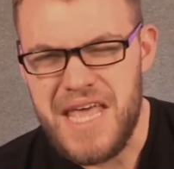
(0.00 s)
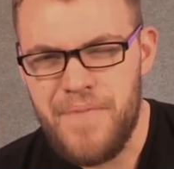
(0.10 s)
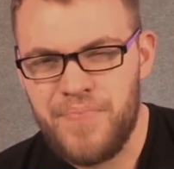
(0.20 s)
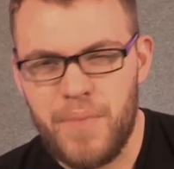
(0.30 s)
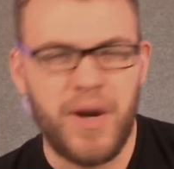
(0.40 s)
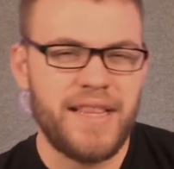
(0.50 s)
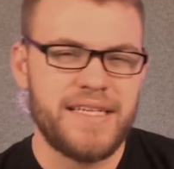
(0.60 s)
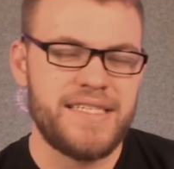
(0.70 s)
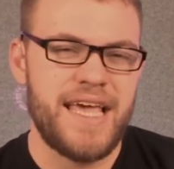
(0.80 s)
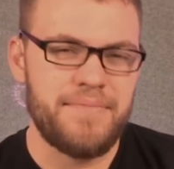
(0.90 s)
But at
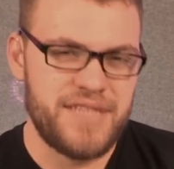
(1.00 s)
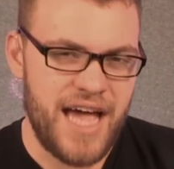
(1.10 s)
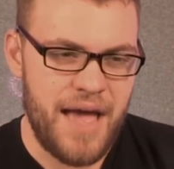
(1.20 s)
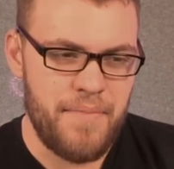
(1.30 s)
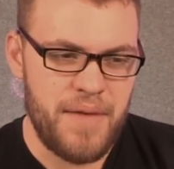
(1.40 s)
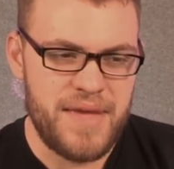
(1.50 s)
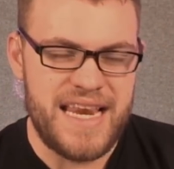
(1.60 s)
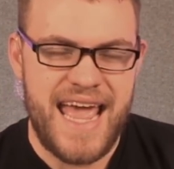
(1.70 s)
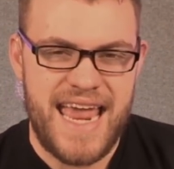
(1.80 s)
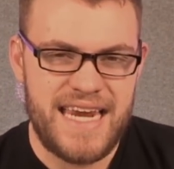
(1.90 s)
the same time, I
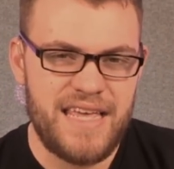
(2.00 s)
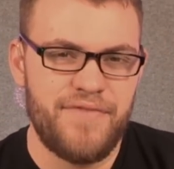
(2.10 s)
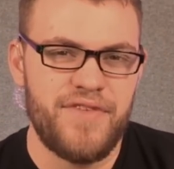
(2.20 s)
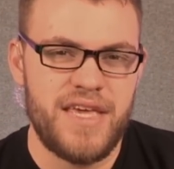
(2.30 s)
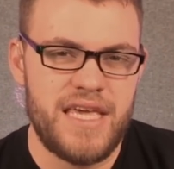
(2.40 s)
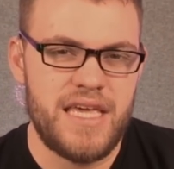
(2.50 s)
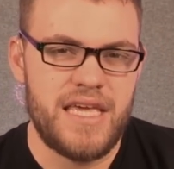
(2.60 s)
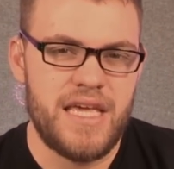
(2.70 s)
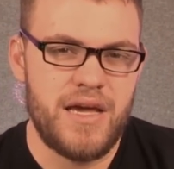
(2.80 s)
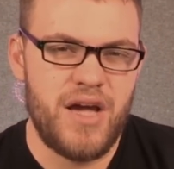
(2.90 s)
mean, ADV,